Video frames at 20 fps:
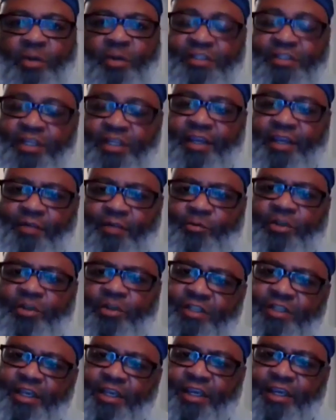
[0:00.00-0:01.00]
kick it. We used
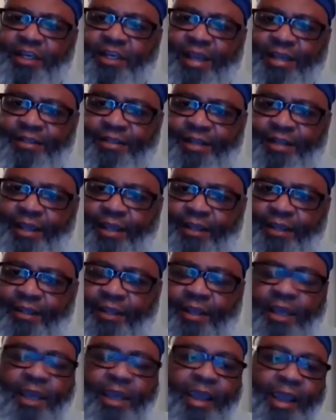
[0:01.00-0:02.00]
to kick it like that.
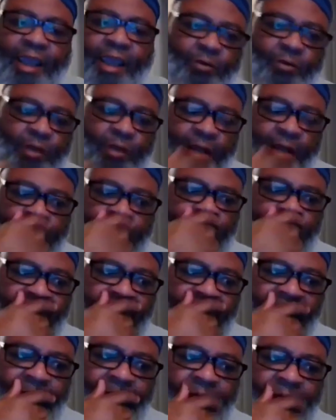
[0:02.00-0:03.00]
And
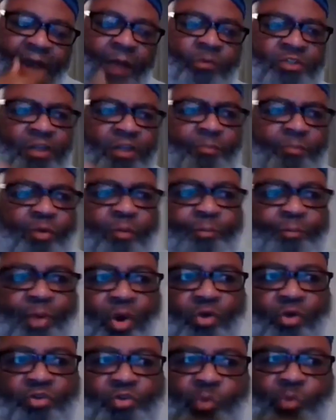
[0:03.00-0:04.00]
I was up on
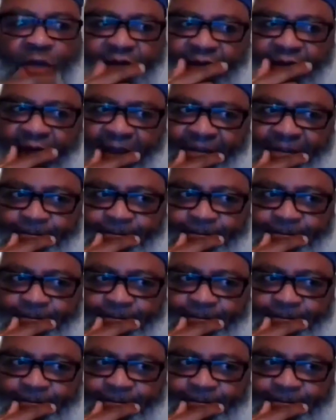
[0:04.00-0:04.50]
post one day,